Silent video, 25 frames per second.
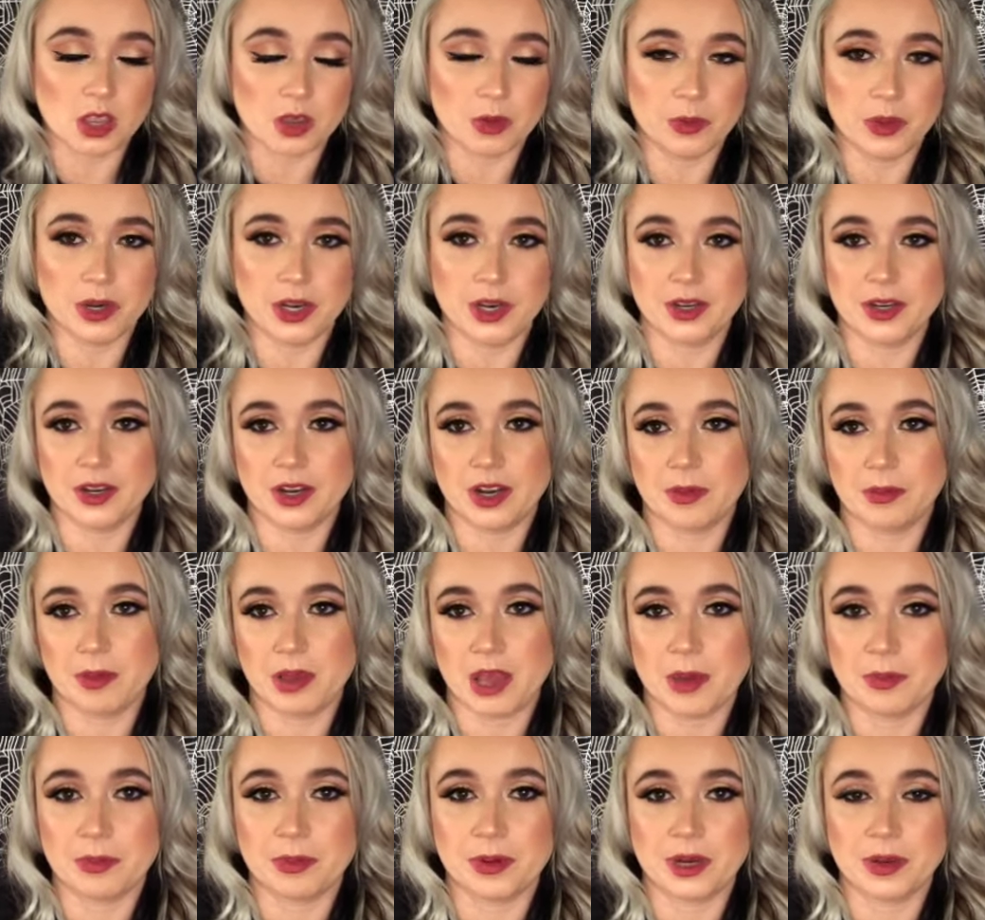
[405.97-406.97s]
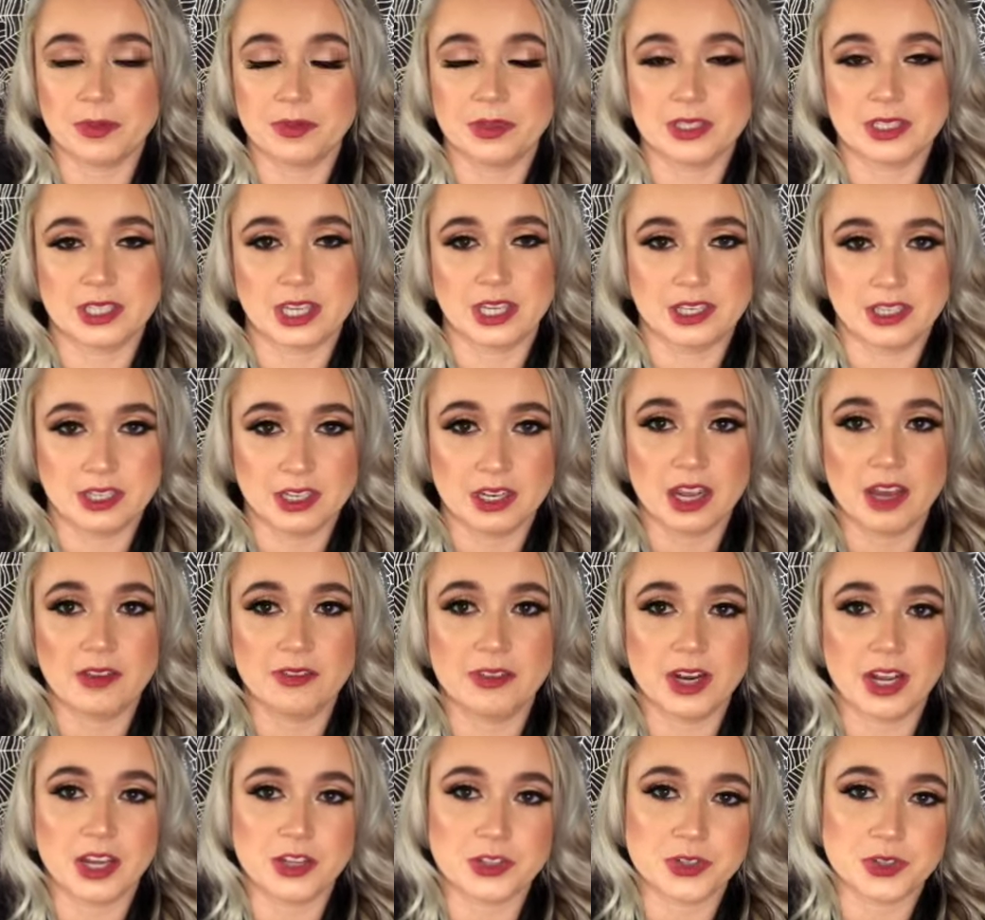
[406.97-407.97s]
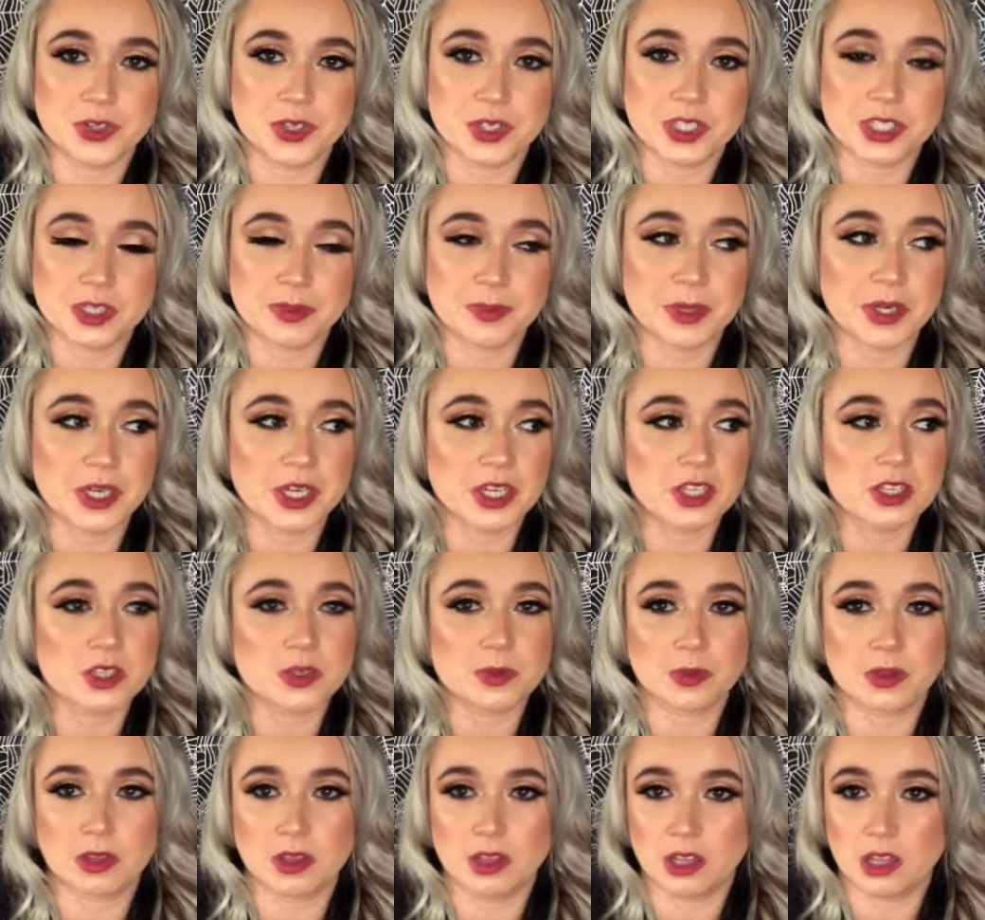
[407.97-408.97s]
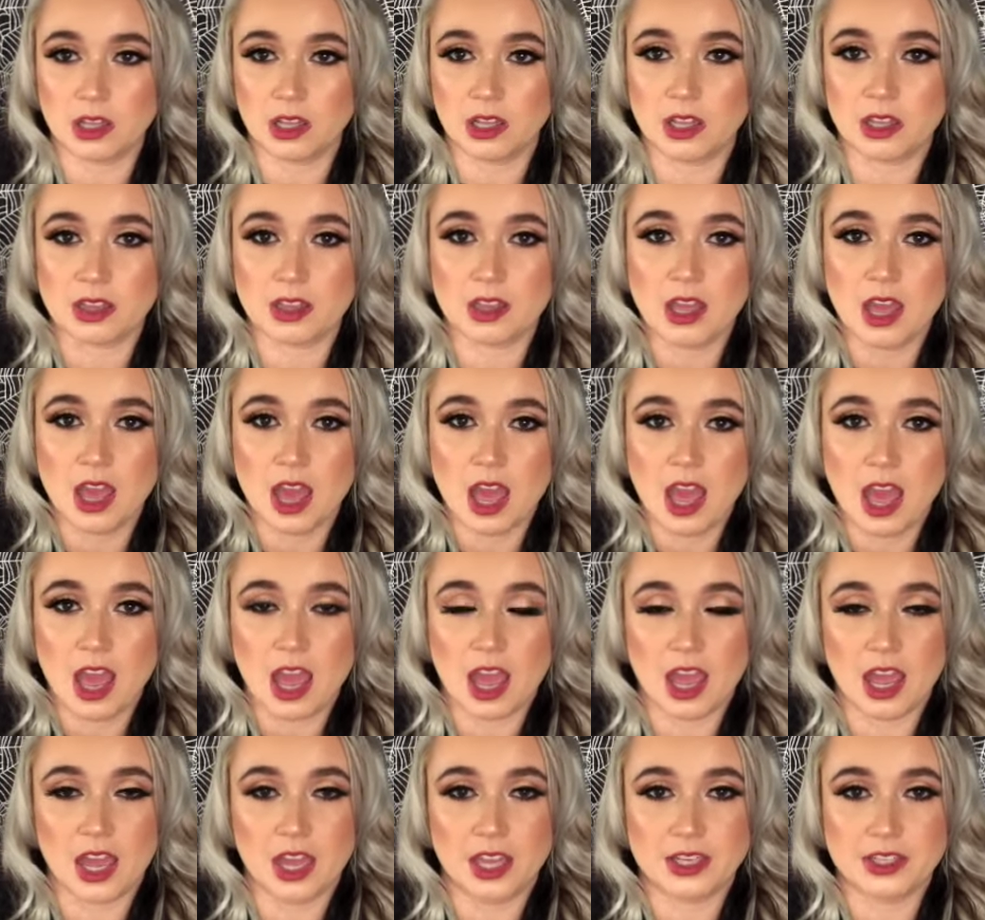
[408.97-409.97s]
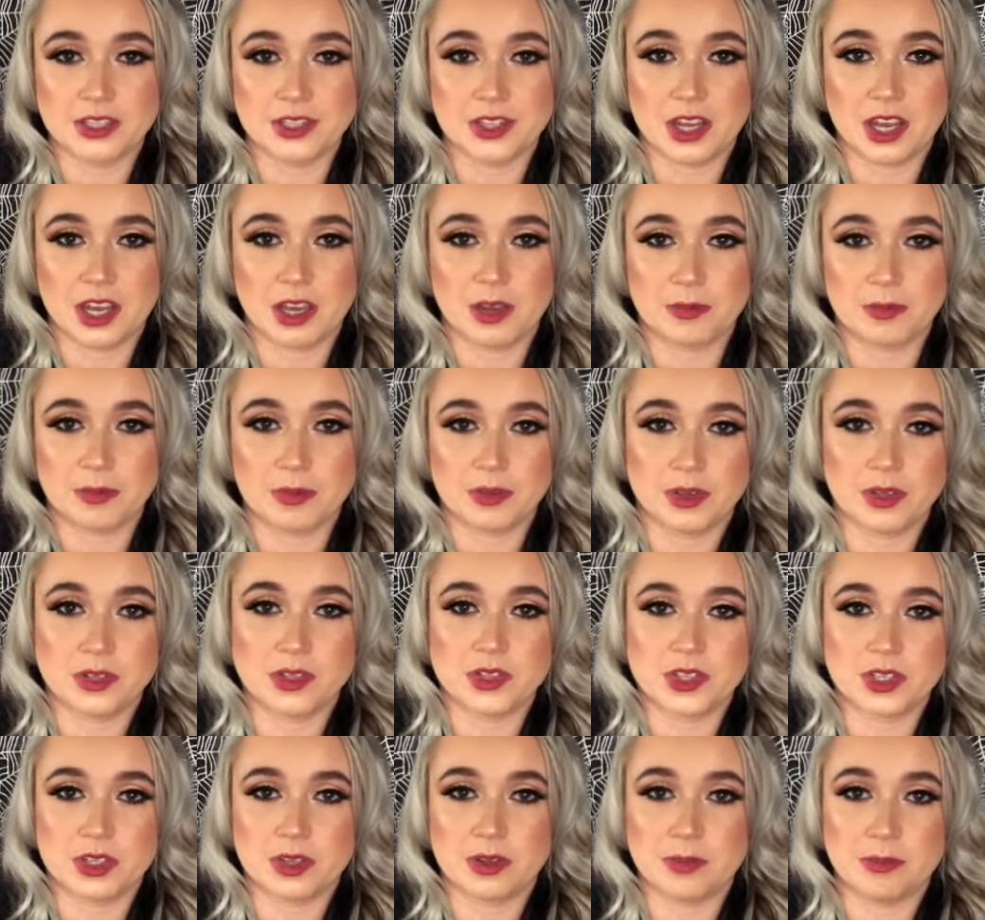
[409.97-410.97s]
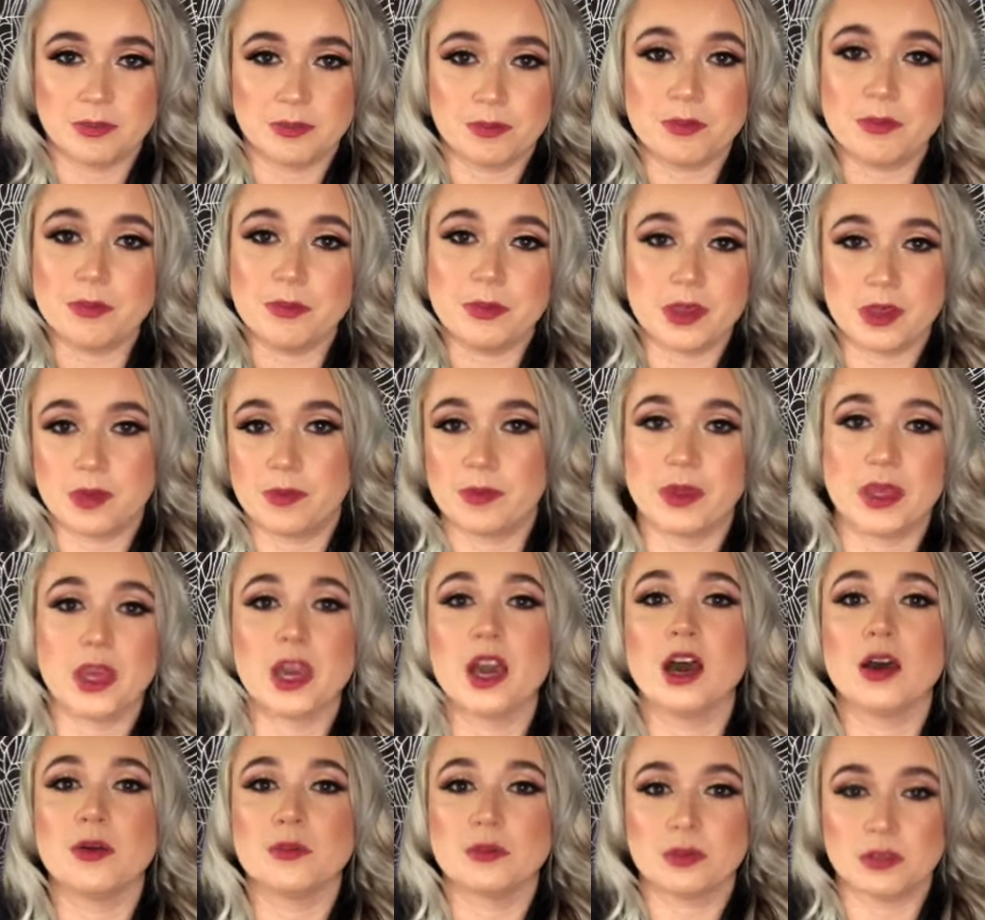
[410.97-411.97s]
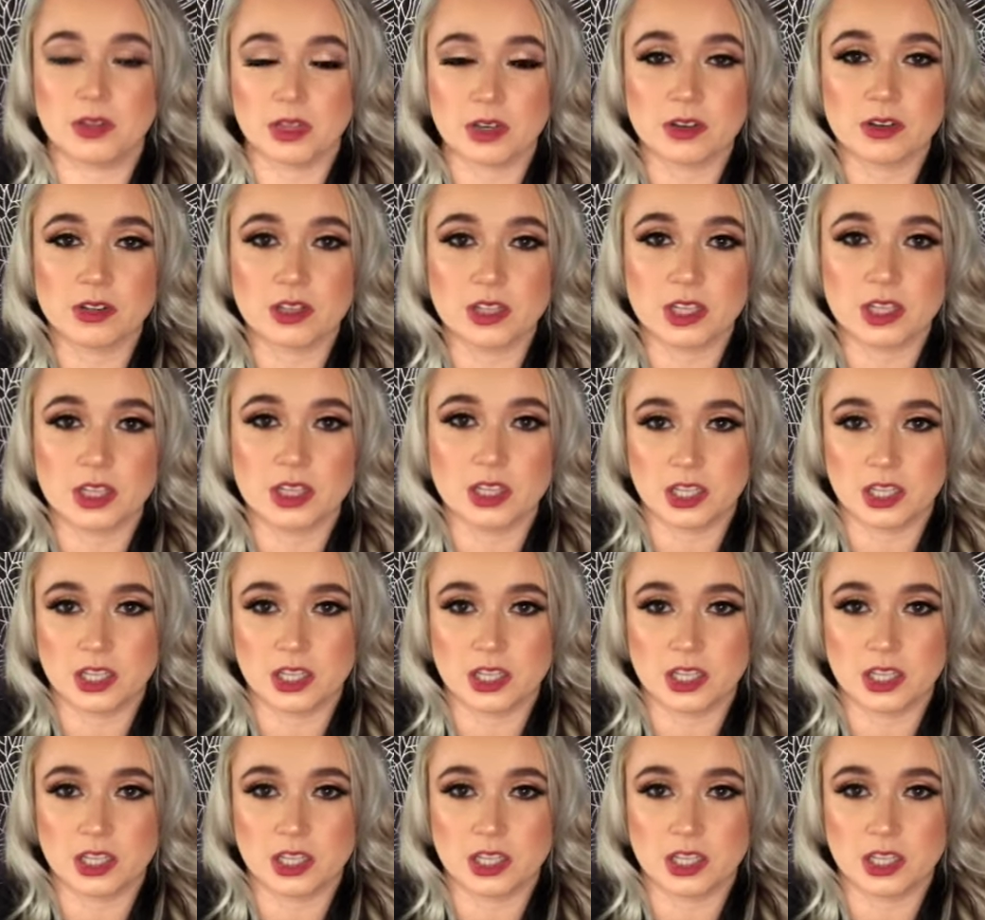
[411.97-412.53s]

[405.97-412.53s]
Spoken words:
What ended up happening was I did have an astral experience with Lilith, and she beat me up, literally.